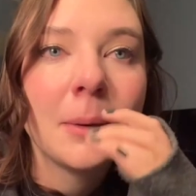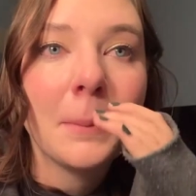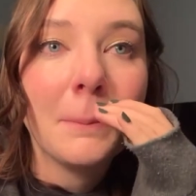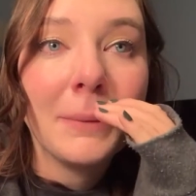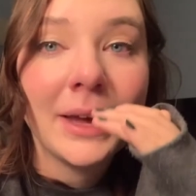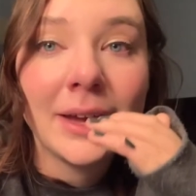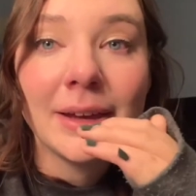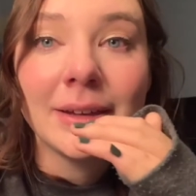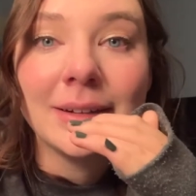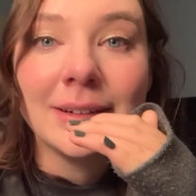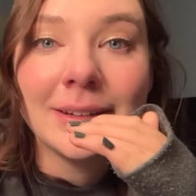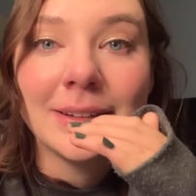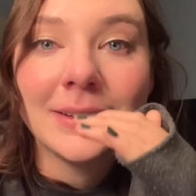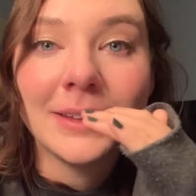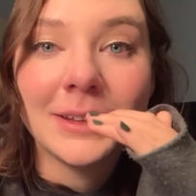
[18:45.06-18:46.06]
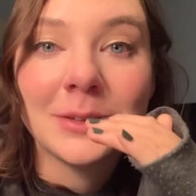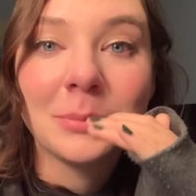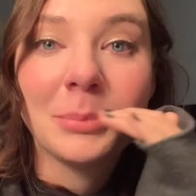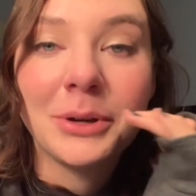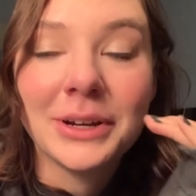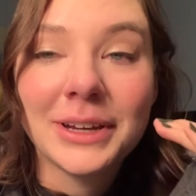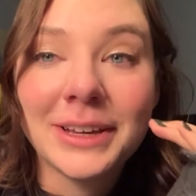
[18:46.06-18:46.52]
man, this
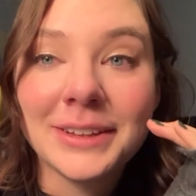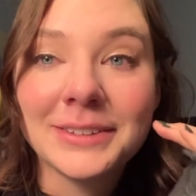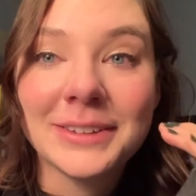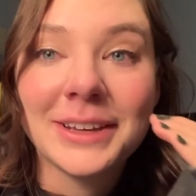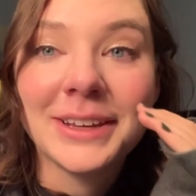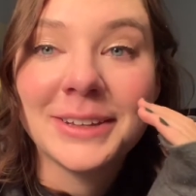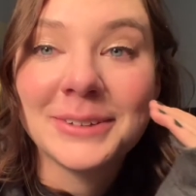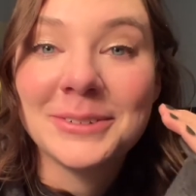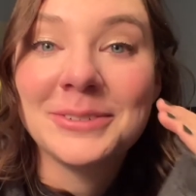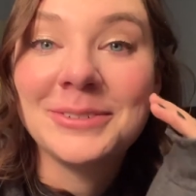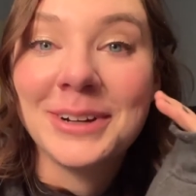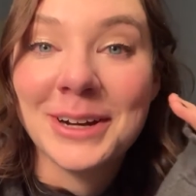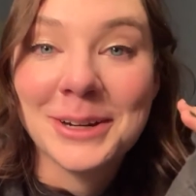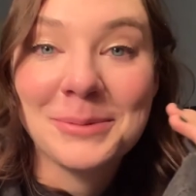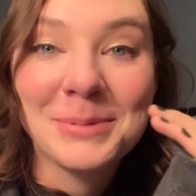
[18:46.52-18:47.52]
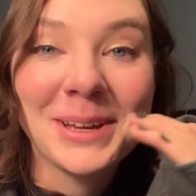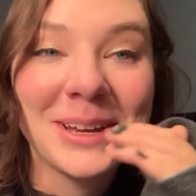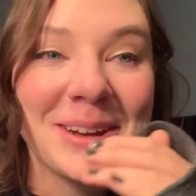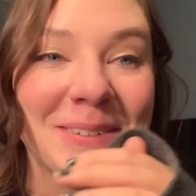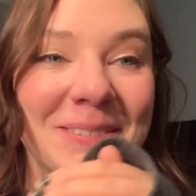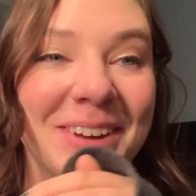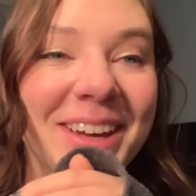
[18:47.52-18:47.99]
book has like fucked me
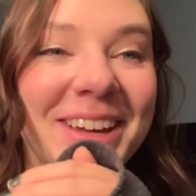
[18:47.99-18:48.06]
up.